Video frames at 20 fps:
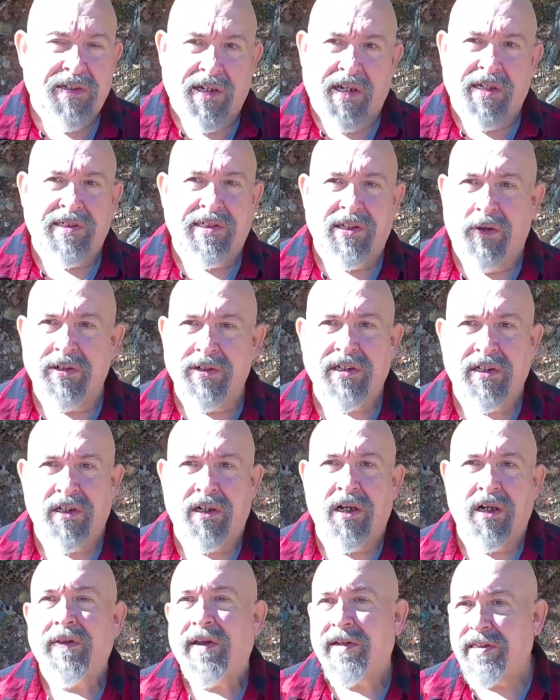Not serious at
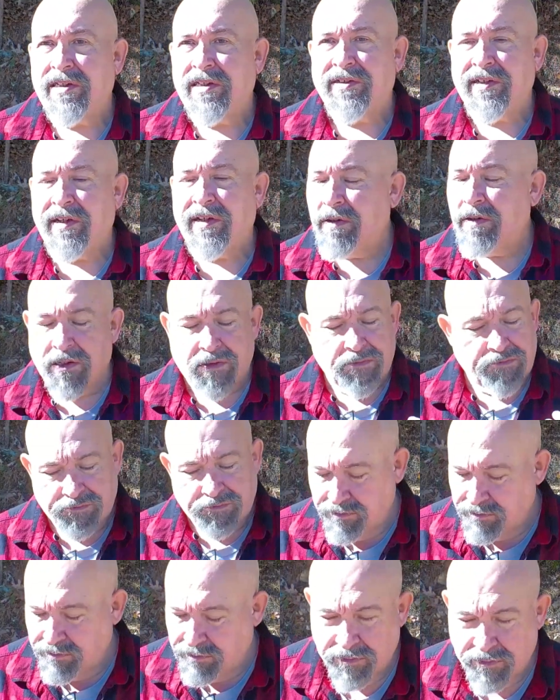all, that's a 0.
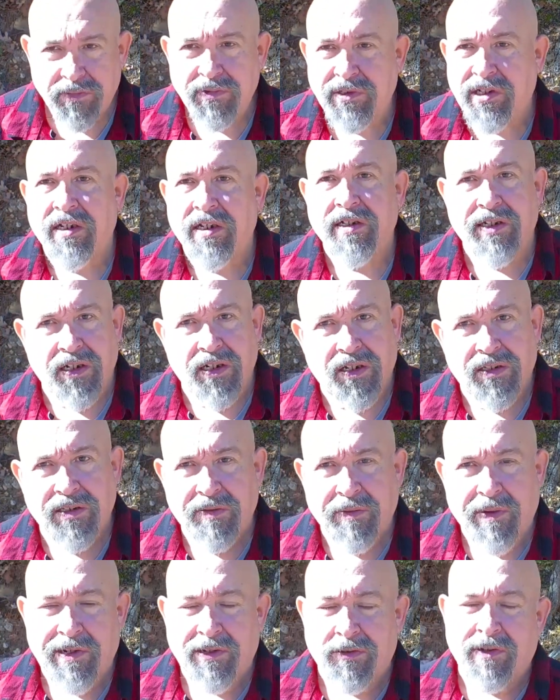Doesn't get on
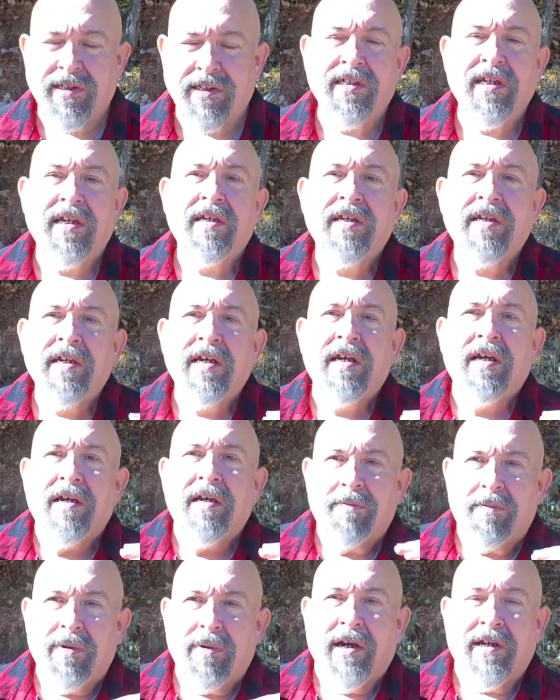the matrix.
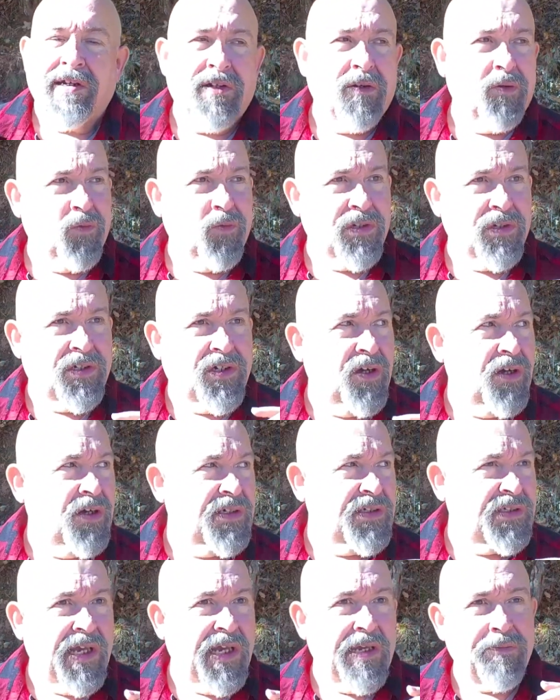But will
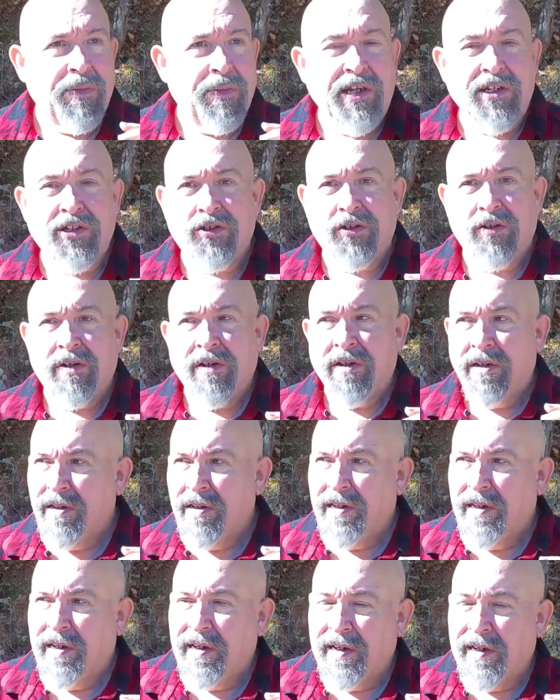cause a major
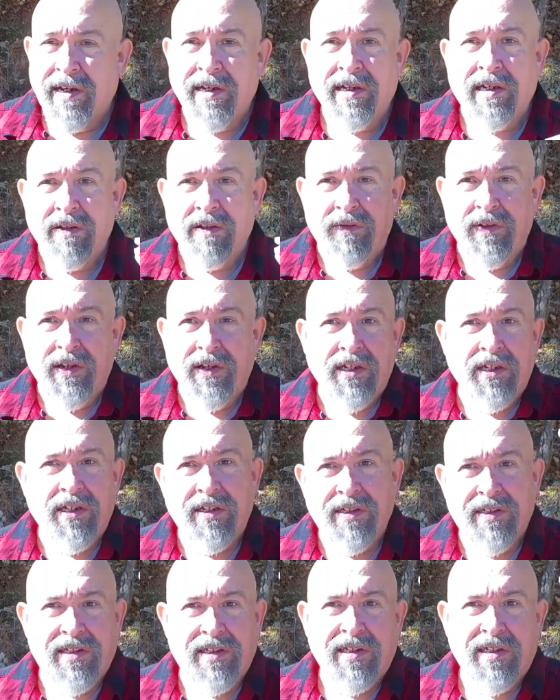
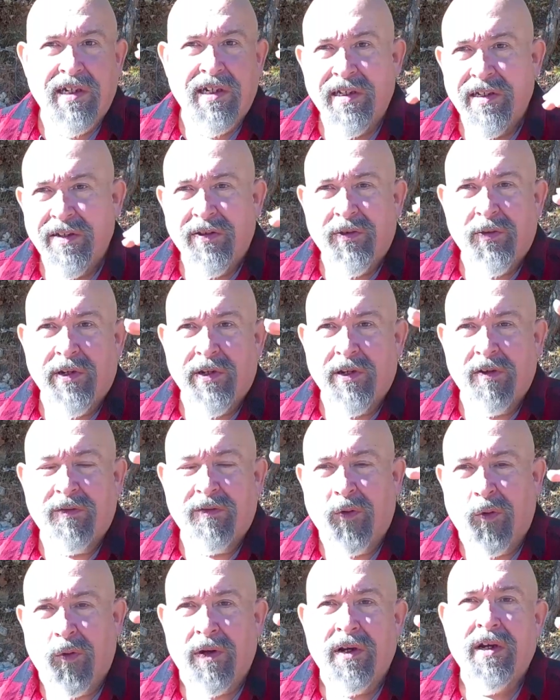inconvenience, 3 or
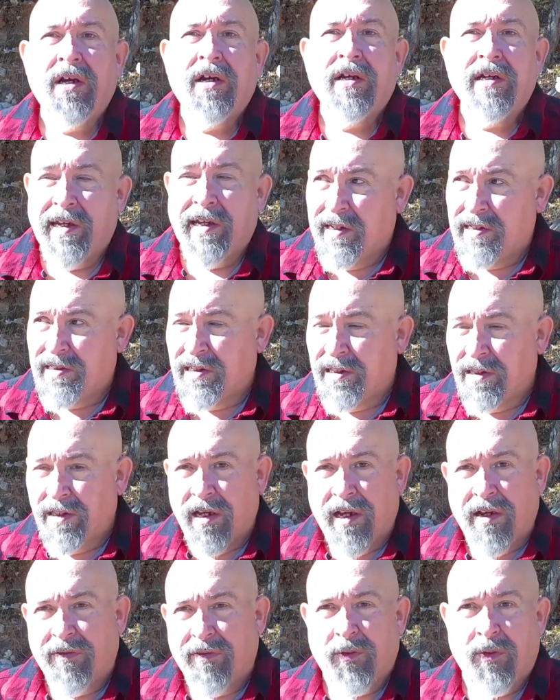4. Is
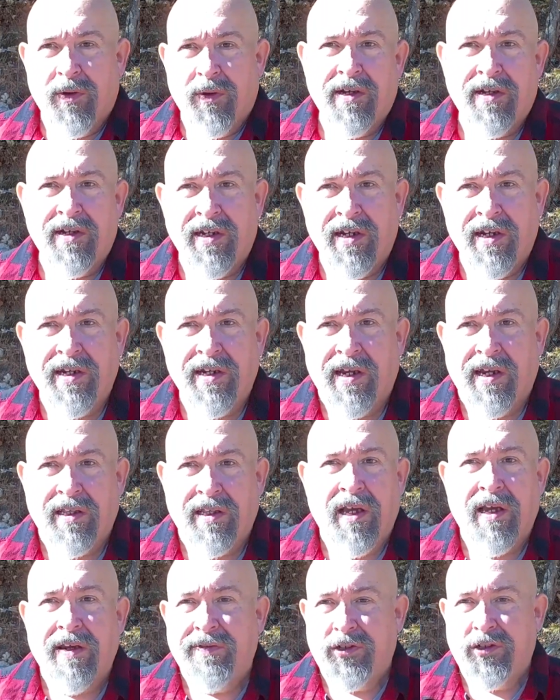life-threatening
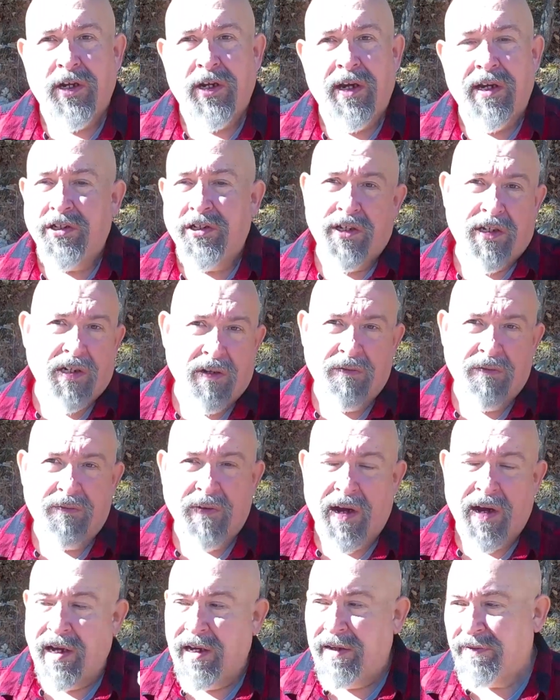and life-changing,
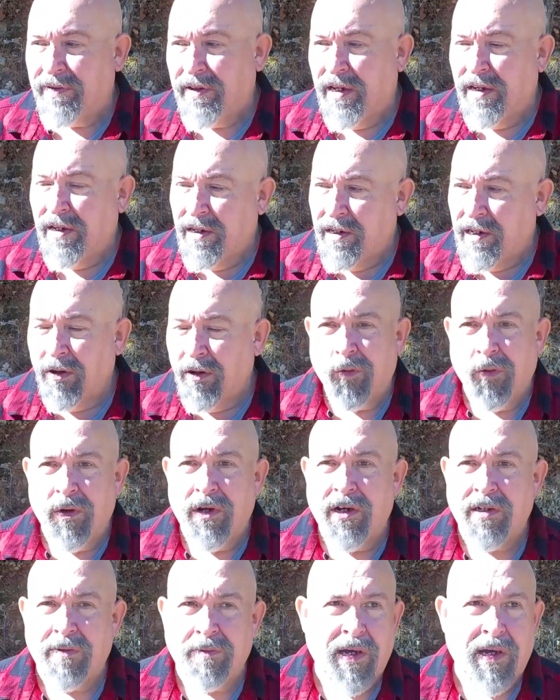5. A
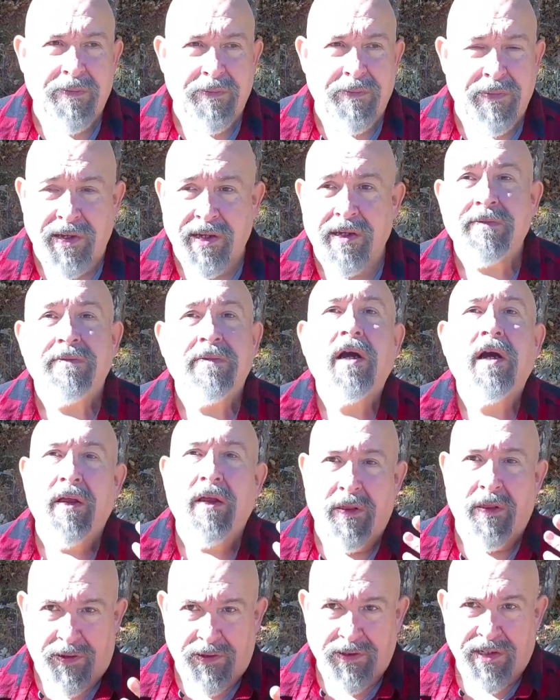1 might be
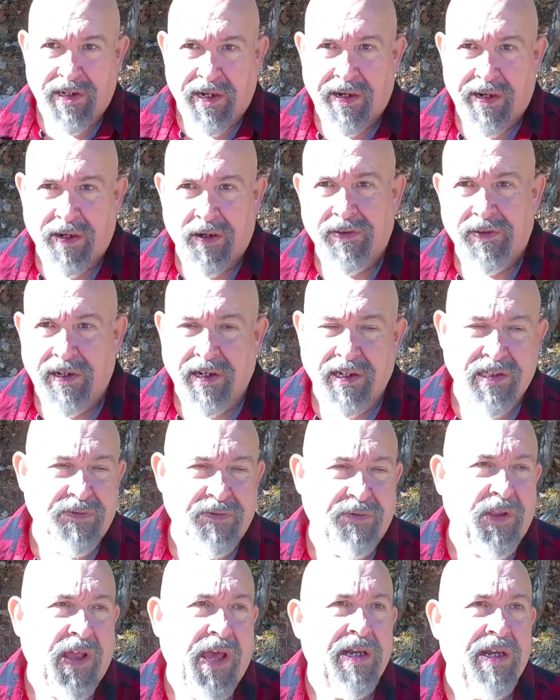the tire that
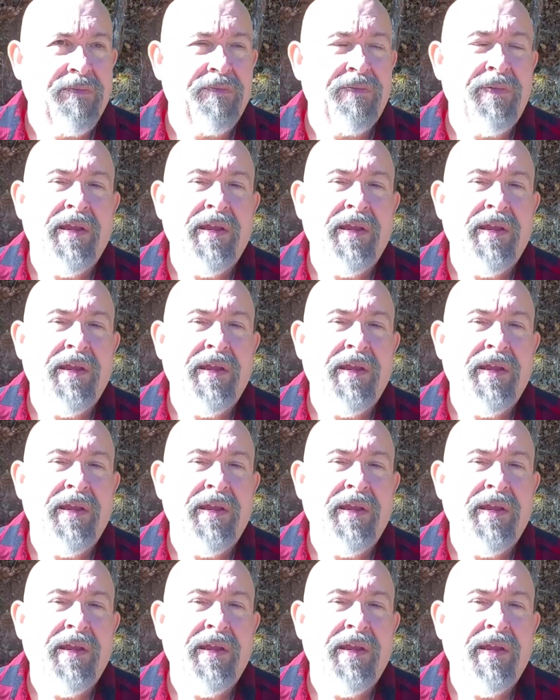gets flat.